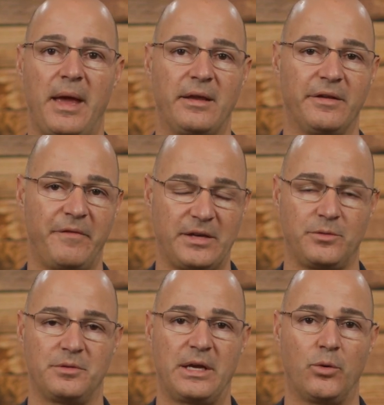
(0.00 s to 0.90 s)
and the
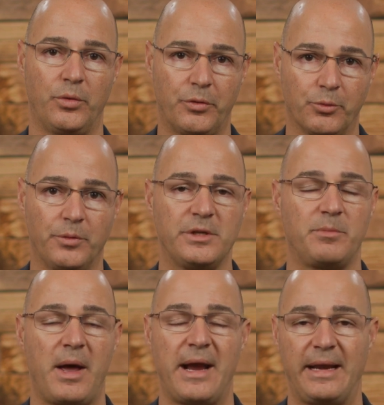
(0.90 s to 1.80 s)
vessels that go through the
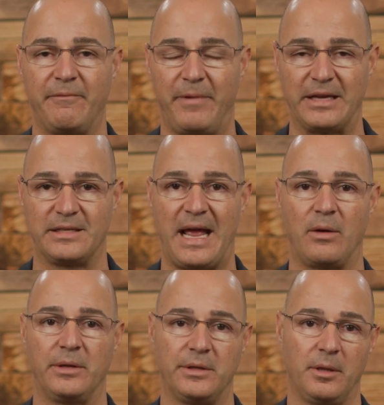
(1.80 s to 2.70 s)
spine and exit
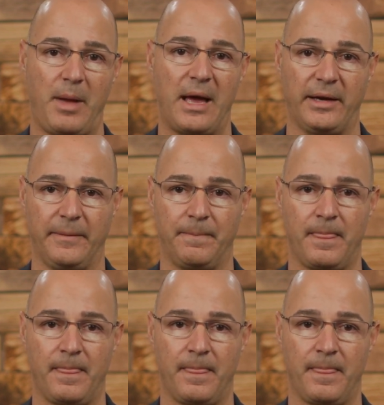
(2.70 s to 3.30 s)
out into the body.